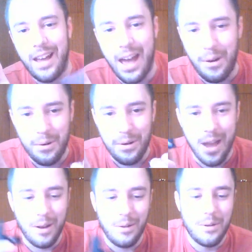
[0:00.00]
I
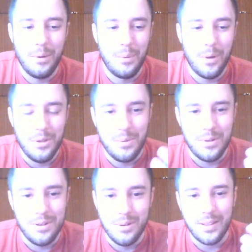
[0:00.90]
don't know what you
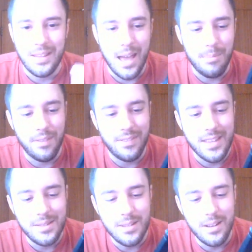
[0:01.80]
would do with that, but
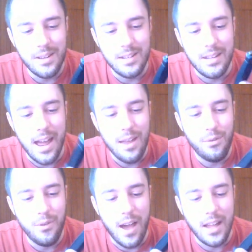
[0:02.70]
this
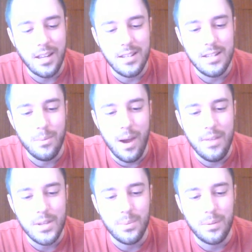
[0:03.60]
knife, I could see why
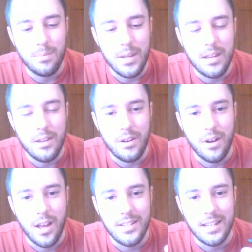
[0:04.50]
this would be your
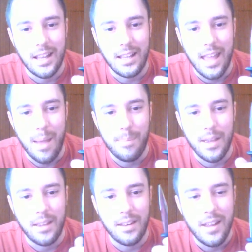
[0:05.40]
hunting and
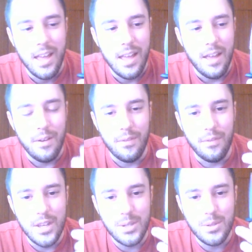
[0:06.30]
camping, and
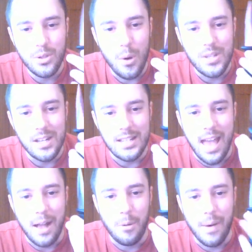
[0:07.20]
this goes in a
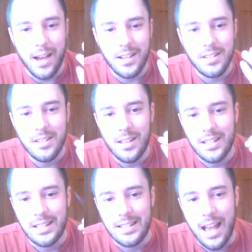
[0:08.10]
tackle box.
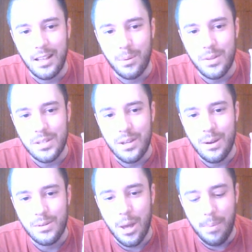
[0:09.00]
That's exactly where this
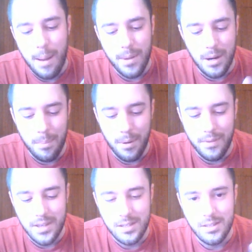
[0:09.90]
goes. I'll probably end up putting
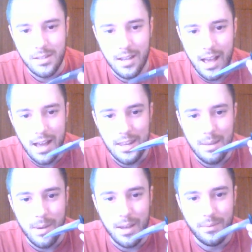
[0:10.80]
this on
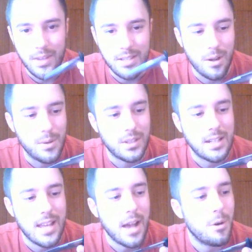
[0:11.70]
eBay. This goes in a
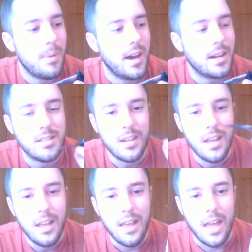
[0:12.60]
tackle box
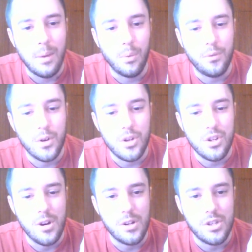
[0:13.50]
and will for
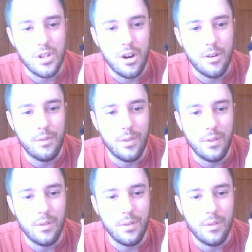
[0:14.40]
sure serve